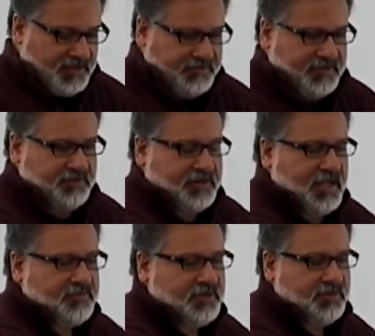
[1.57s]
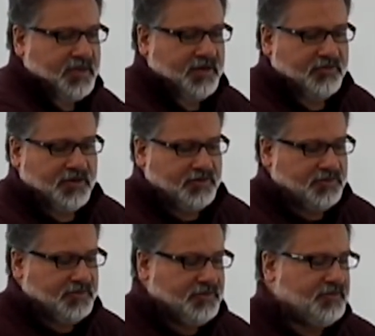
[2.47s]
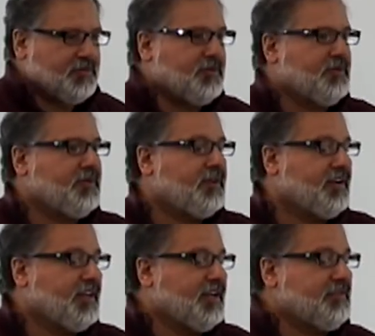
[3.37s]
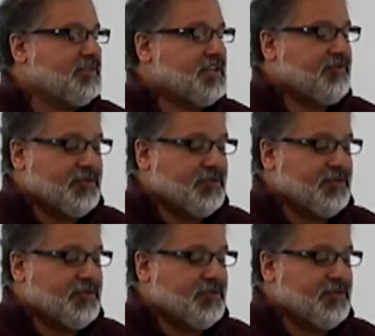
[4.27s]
of activity happening in the background. A lot of it is not